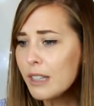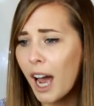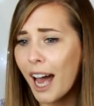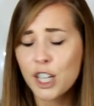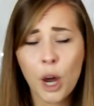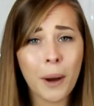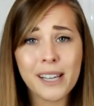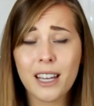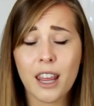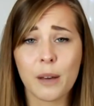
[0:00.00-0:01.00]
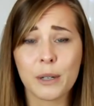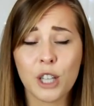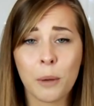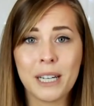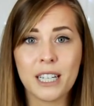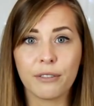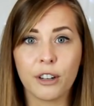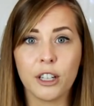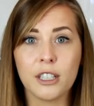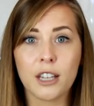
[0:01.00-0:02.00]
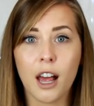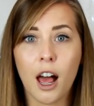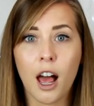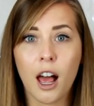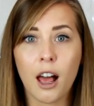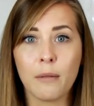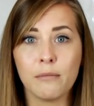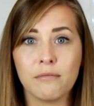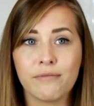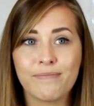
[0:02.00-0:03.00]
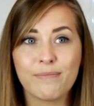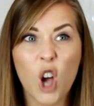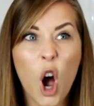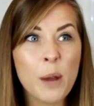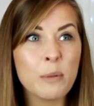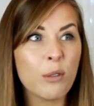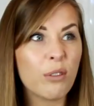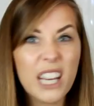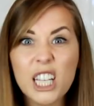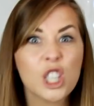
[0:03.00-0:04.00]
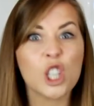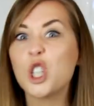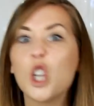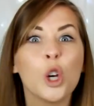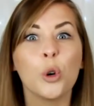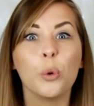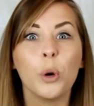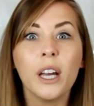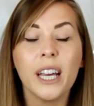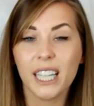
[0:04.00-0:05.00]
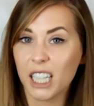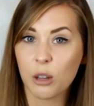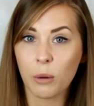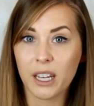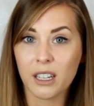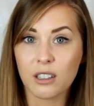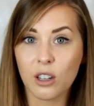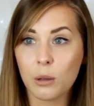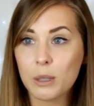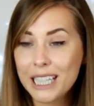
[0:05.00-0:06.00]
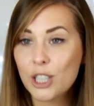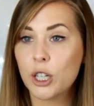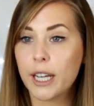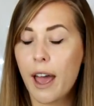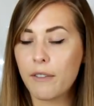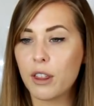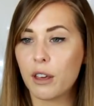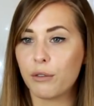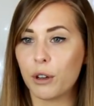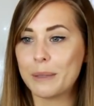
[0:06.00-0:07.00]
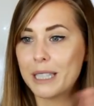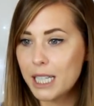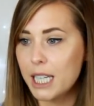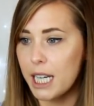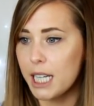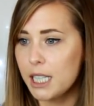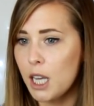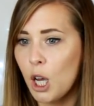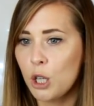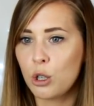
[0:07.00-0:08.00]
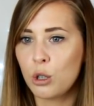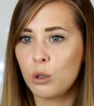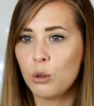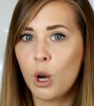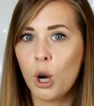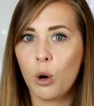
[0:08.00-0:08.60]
I had no idea that there were so many different types of things to do in Lithuania. So there was literally everything from cities to